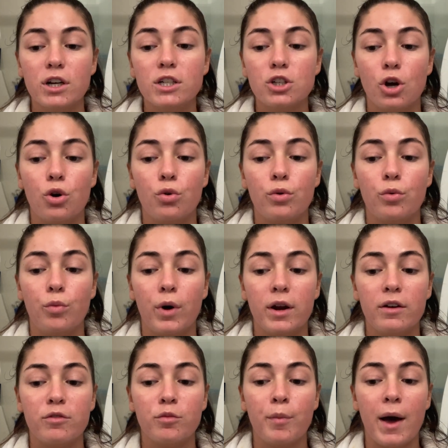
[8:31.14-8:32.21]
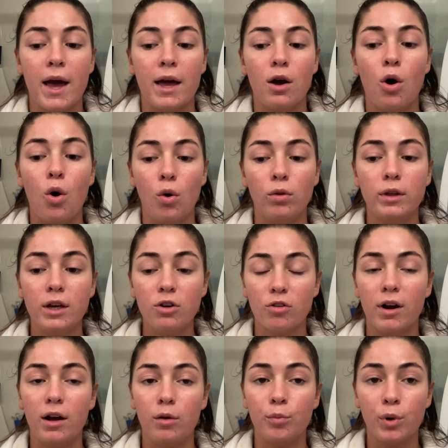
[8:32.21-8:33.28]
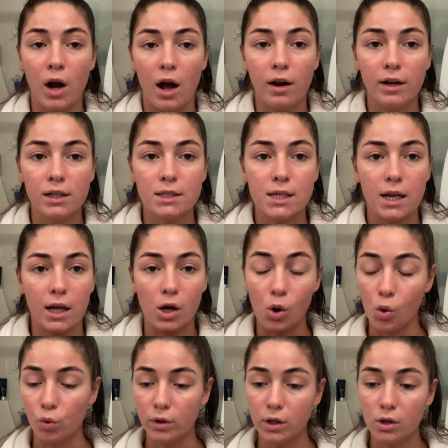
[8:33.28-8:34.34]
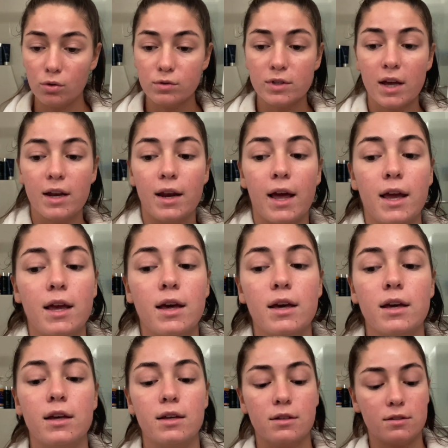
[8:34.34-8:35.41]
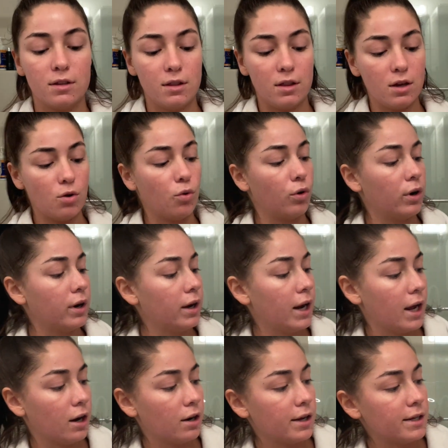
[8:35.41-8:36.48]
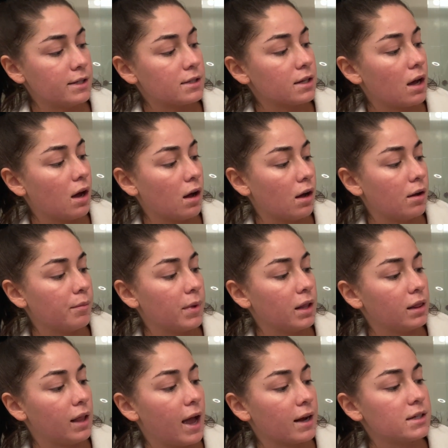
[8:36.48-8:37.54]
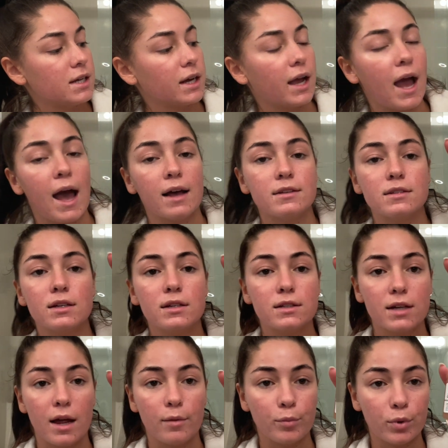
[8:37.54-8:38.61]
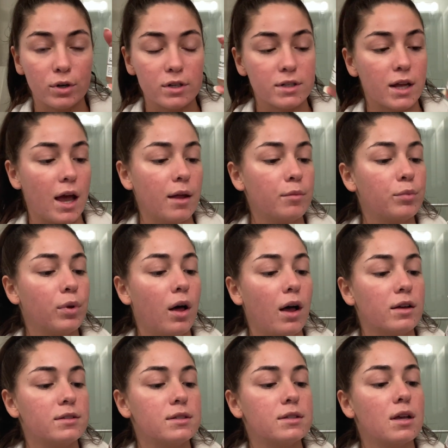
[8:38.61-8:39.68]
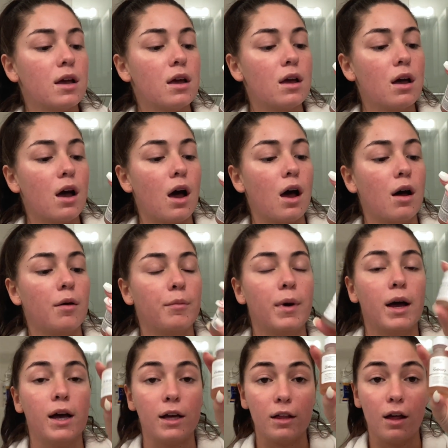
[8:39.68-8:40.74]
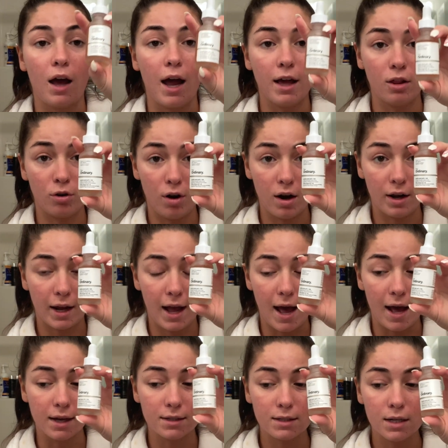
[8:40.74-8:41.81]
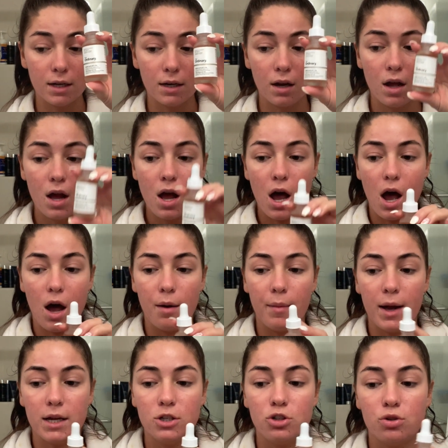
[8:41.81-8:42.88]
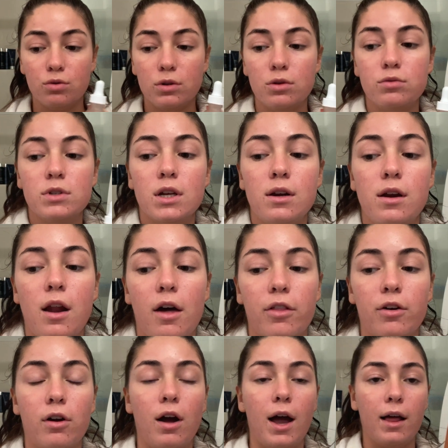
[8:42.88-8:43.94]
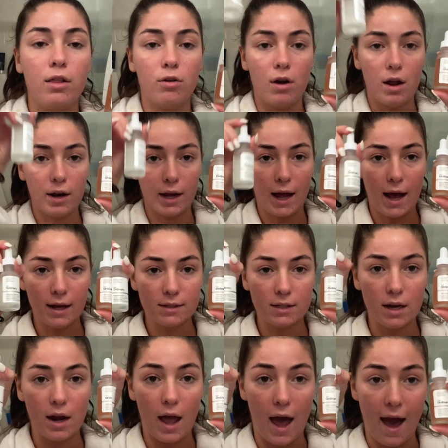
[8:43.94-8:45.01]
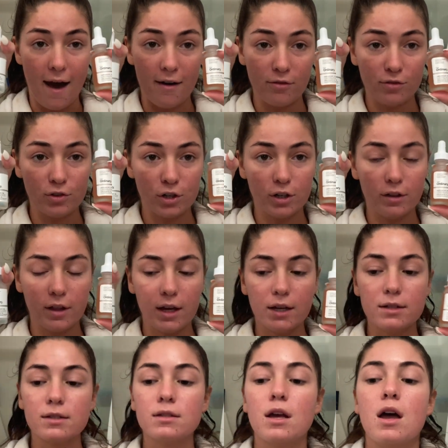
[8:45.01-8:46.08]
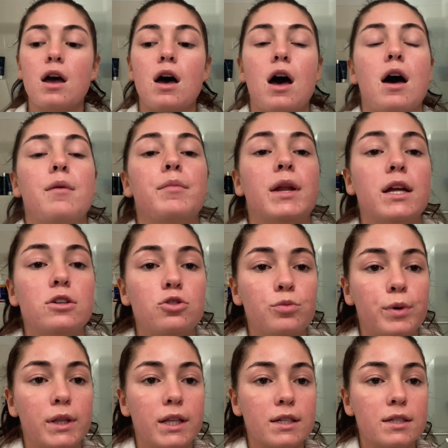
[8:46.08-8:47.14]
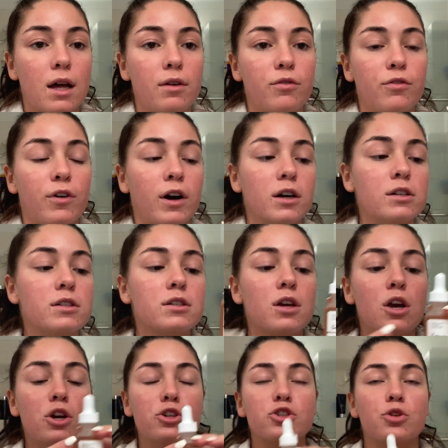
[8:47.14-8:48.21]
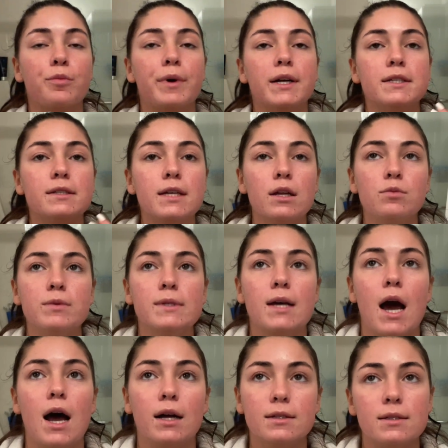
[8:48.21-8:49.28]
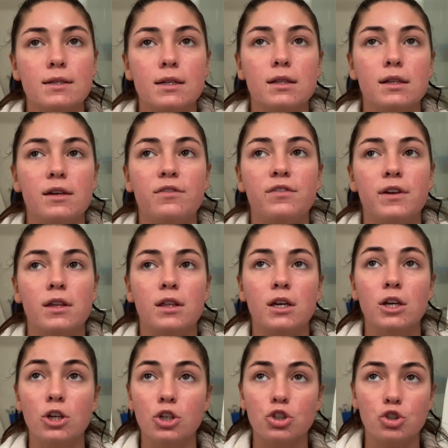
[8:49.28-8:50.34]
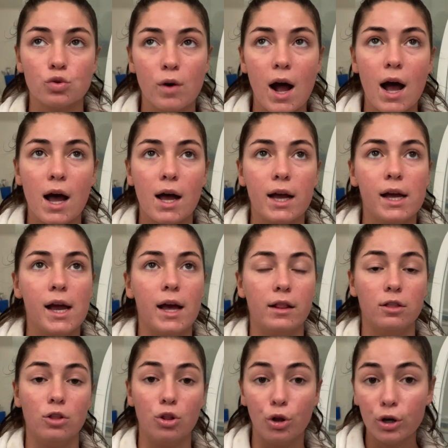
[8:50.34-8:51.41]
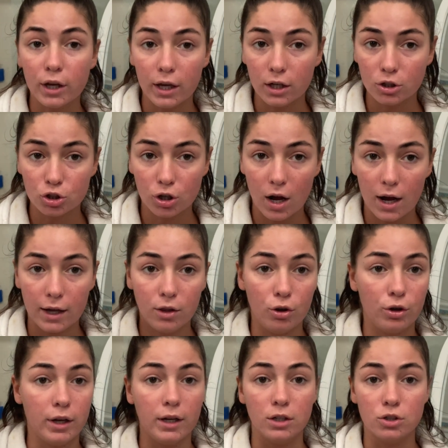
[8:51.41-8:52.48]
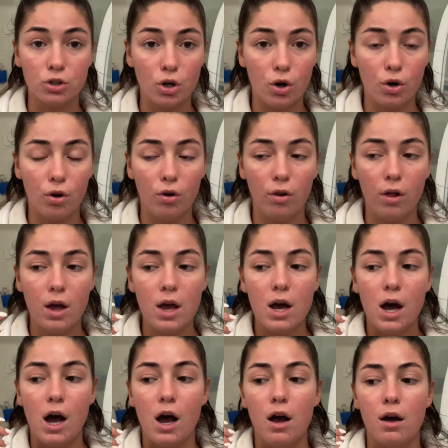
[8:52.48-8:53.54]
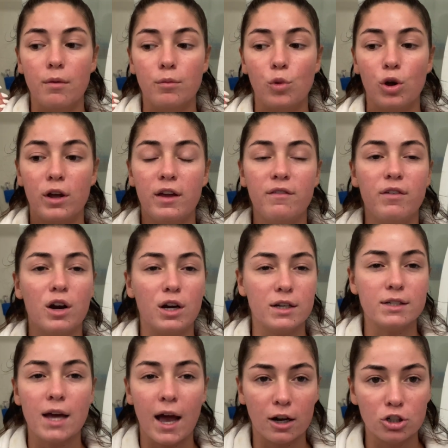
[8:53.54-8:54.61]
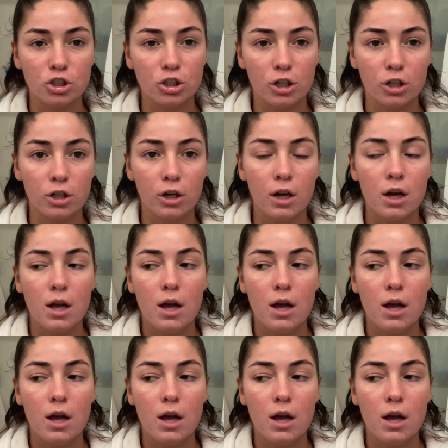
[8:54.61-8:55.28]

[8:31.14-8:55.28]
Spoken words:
I tone, one of my holy grail products that I only use at night is The Ordinary's lactic acid 10% plus hyaluronic acid. I do use another hyaluronic acid after this, but I do put this on first. So my skin was constantly feeling dry and looking dry, looking dull, looking very textured.